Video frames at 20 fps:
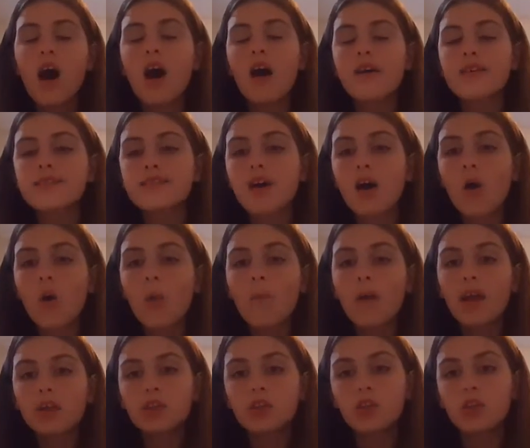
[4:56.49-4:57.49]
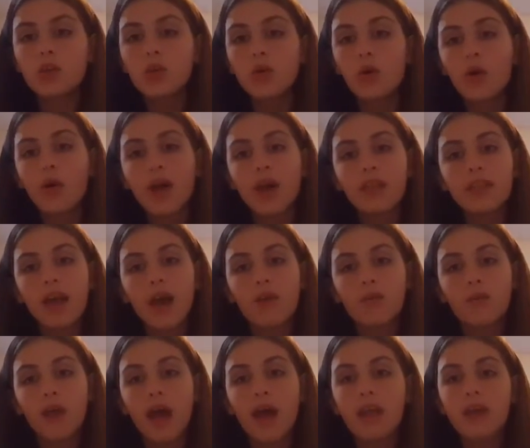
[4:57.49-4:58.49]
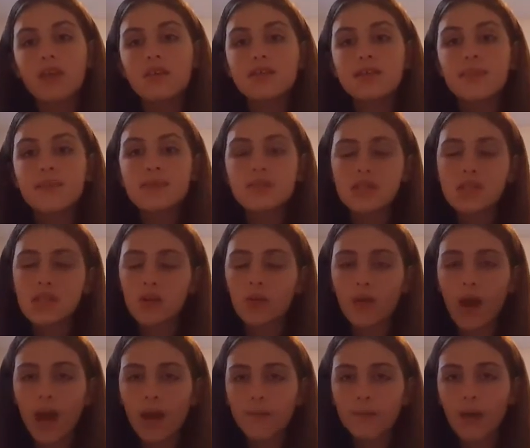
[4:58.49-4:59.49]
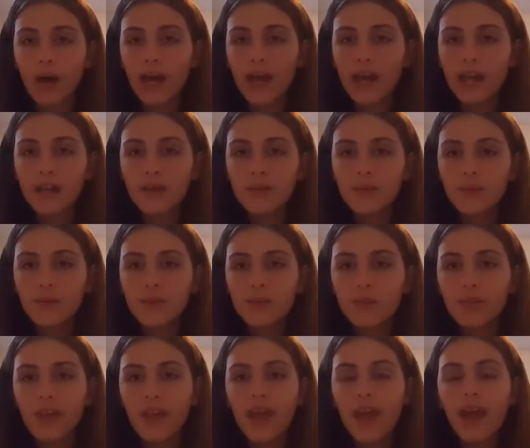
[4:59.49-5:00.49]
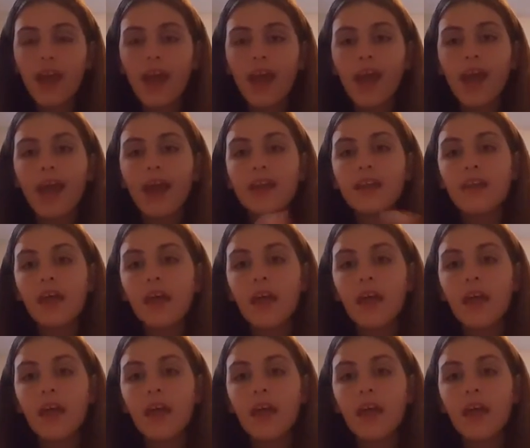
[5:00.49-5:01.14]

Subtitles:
Also, make sure you go hit that red subscribe button. And